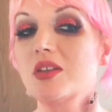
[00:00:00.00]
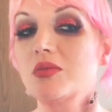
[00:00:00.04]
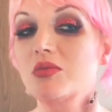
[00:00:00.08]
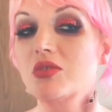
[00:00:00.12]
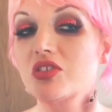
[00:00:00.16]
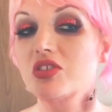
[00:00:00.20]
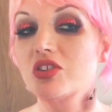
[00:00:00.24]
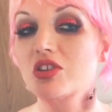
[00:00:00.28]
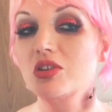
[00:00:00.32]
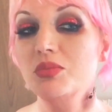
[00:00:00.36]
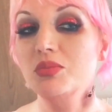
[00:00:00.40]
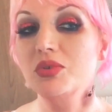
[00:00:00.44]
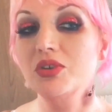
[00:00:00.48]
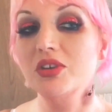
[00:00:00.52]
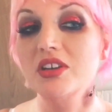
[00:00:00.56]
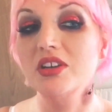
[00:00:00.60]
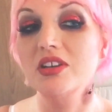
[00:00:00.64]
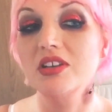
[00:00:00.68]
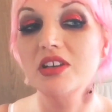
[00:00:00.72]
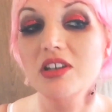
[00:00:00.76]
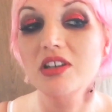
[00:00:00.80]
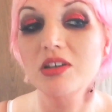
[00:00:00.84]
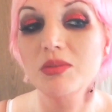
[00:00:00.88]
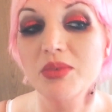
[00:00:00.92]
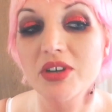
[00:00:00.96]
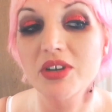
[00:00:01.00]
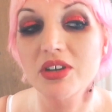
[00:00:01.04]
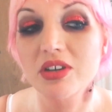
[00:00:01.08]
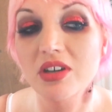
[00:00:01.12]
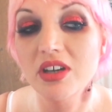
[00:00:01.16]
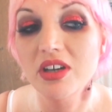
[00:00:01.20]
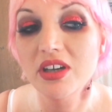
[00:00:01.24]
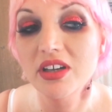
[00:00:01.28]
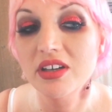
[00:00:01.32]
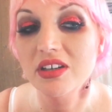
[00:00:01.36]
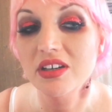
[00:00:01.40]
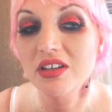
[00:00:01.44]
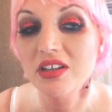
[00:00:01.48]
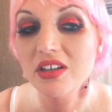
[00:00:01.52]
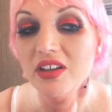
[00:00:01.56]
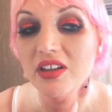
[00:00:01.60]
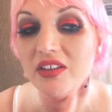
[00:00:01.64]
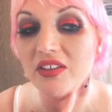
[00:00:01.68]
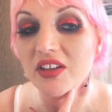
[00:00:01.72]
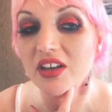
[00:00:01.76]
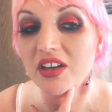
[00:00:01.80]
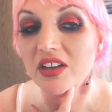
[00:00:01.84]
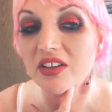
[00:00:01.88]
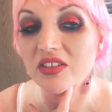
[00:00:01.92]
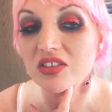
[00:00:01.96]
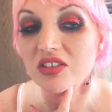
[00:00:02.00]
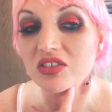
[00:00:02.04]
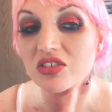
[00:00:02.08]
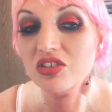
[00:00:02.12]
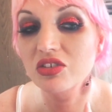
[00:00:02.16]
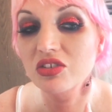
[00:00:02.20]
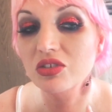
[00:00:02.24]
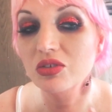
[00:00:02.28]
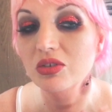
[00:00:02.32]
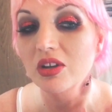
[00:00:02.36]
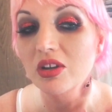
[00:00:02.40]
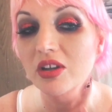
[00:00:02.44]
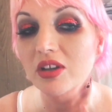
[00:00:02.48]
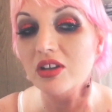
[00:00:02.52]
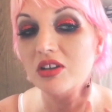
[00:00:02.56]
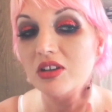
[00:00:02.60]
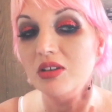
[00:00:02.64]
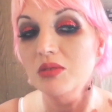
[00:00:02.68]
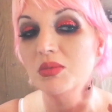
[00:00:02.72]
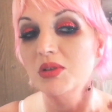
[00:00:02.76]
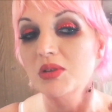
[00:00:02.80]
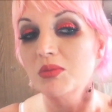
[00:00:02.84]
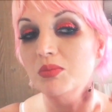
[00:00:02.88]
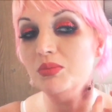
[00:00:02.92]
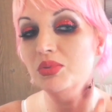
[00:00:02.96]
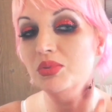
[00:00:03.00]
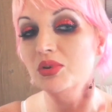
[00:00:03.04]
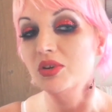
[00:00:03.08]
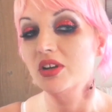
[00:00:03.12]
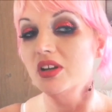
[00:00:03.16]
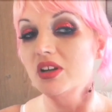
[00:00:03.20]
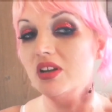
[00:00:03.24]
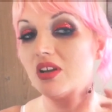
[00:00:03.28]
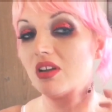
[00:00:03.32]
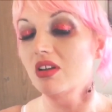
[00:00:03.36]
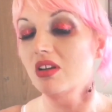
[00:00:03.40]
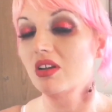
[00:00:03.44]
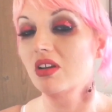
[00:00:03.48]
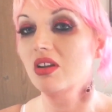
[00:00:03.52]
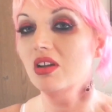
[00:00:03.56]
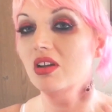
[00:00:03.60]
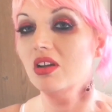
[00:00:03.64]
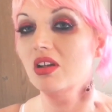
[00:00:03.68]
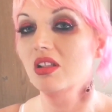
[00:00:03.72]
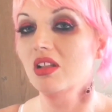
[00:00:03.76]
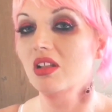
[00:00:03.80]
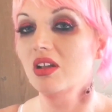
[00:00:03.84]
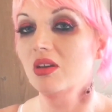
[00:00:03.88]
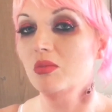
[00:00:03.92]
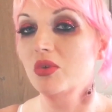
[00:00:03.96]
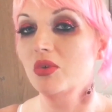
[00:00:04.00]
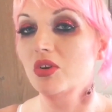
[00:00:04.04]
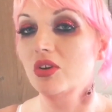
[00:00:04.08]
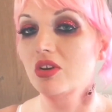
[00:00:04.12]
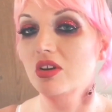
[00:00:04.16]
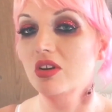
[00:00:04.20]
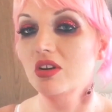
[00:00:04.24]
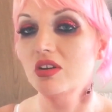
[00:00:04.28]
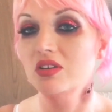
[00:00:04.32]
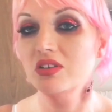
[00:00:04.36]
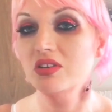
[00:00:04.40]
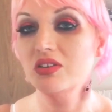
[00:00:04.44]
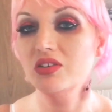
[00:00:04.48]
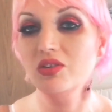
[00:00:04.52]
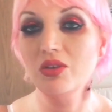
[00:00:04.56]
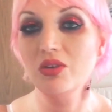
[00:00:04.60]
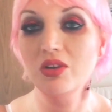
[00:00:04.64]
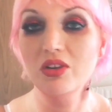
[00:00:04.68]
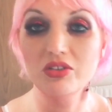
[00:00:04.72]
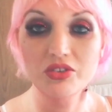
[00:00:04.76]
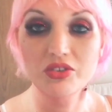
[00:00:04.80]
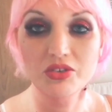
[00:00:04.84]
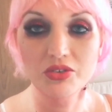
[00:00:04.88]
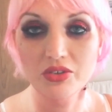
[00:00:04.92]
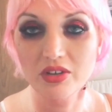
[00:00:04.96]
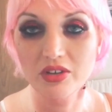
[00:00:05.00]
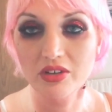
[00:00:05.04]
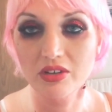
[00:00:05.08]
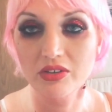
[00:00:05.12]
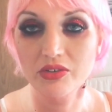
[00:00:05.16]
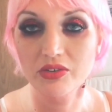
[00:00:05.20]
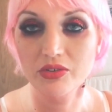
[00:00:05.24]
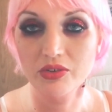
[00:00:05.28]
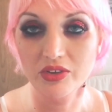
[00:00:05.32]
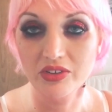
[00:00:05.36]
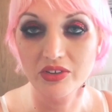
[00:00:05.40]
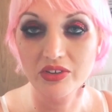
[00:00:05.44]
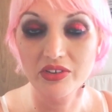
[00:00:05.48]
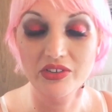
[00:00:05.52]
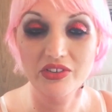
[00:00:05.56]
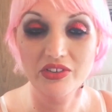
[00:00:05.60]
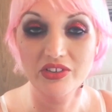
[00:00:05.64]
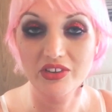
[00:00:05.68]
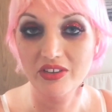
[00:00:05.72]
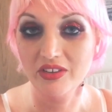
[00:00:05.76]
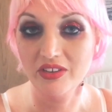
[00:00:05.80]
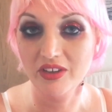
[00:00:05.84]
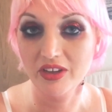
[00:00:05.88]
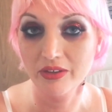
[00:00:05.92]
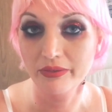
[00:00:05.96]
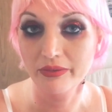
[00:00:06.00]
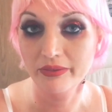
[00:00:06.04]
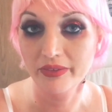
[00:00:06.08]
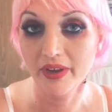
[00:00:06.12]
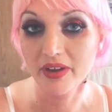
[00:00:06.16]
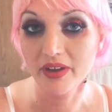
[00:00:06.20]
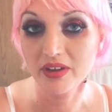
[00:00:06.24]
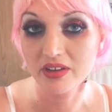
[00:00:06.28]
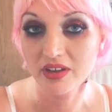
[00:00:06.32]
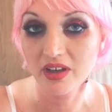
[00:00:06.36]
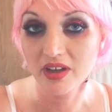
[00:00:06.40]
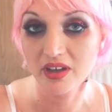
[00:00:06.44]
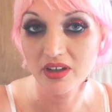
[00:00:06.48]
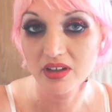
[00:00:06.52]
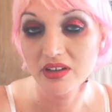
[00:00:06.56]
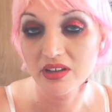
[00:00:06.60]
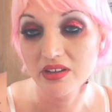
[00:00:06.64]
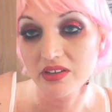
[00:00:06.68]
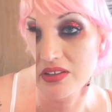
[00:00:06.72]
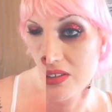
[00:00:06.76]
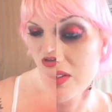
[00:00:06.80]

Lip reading: I'm just gonna put a little bit on, and then at the shoot I'm gonna be putting a lot more on, so I'll do a little so you can see the effect at least.